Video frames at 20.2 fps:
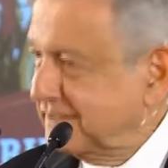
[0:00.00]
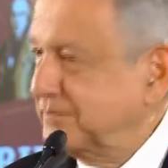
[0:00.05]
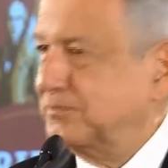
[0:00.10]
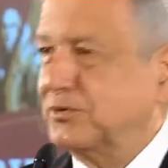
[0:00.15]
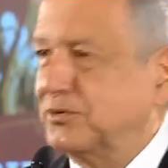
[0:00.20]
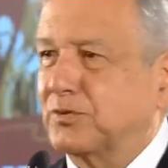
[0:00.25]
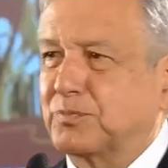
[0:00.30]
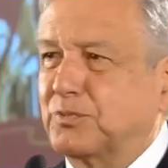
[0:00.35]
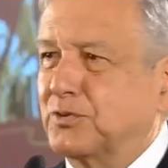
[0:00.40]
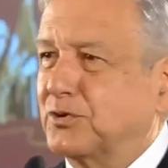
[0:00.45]

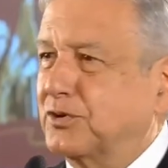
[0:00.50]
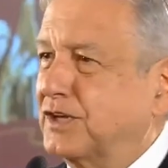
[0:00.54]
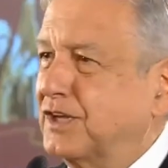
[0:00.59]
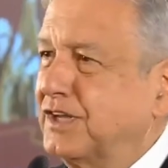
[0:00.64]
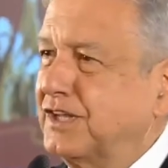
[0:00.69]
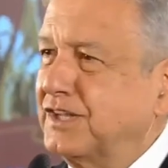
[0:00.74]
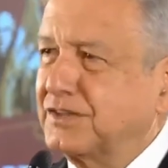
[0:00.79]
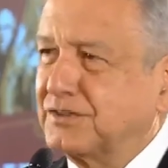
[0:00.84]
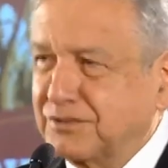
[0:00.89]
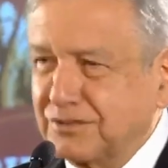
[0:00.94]
Yes, I
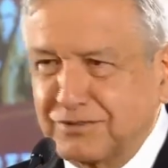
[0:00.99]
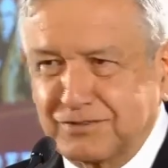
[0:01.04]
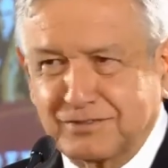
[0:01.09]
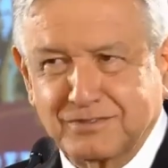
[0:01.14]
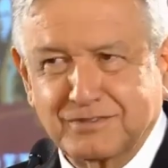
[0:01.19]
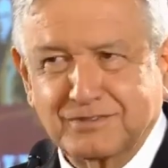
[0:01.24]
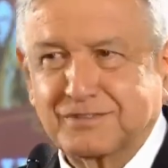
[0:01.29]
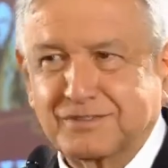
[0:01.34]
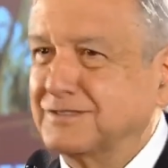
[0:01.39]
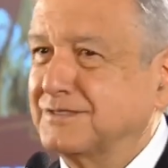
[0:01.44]
know.
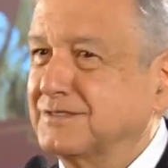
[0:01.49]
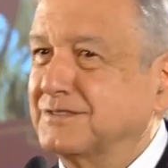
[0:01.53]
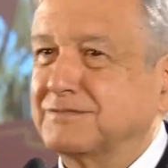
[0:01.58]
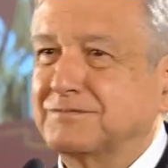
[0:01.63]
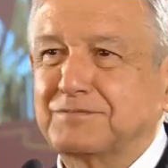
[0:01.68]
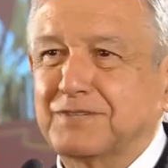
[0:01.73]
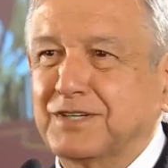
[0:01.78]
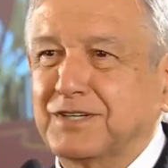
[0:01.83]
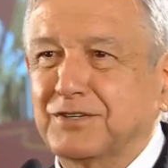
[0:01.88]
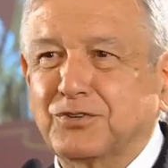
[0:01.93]
A
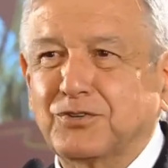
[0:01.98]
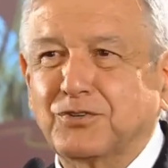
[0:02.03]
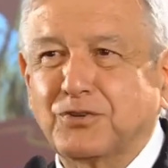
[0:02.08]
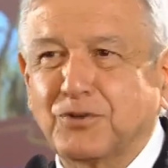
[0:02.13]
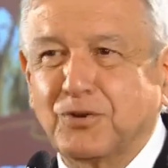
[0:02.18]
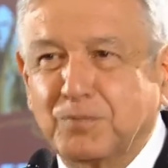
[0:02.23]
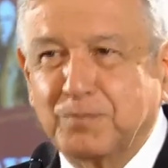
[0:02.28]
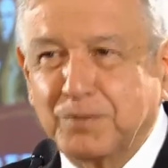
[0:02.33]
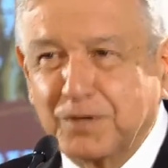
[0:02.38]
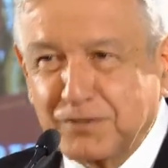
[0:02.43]
little bit. It
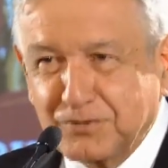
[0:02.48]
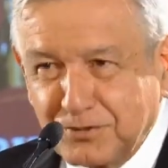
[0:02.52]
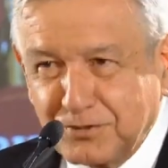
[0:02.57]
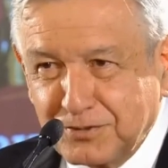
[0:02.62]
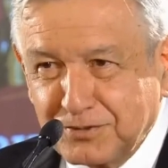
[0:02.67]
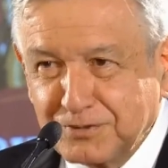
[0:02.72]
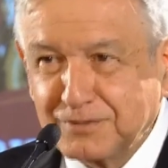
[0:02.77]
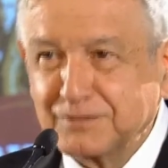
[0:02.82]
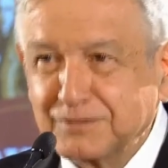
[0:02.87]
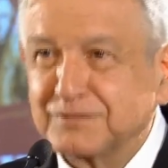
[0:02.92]
went up,
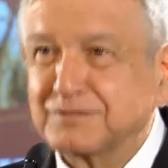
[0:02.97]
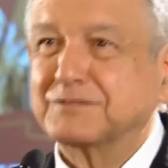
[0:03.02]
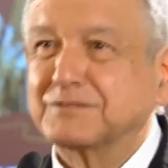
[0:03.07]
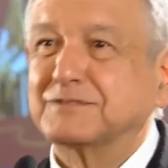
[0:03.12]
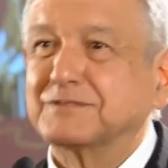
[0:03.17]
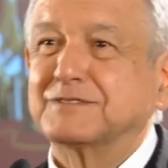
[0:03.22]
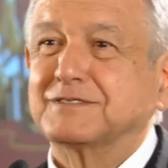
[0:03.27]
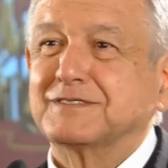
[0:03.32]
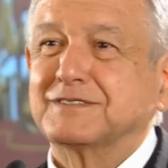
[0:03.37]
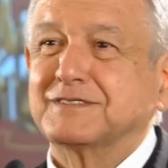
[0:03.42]
but it
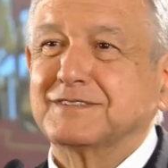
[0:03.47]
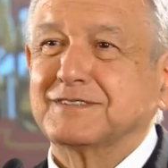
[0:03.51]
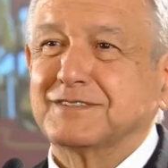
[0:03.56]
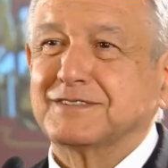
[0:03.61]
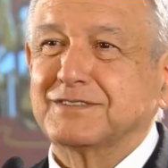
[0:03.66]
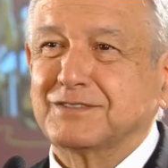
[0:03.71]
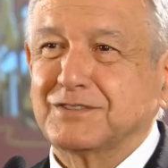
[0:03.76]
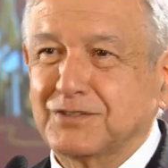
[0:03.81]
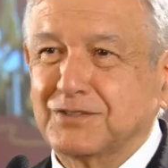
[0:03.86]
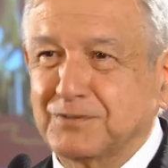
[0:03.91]
did not go
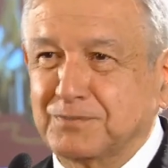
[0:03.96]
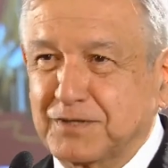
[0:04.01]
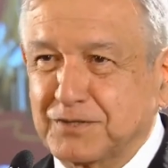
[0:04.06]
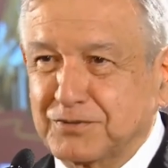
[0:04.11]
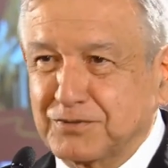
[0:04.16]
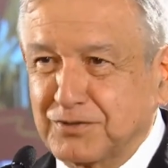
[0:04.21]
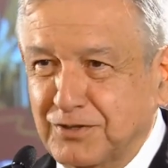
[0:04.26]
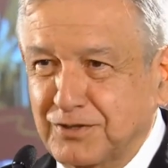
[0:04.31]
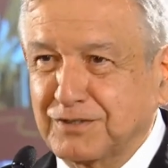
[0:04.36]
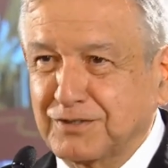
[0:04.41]
above
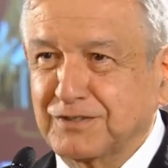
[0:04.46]
20.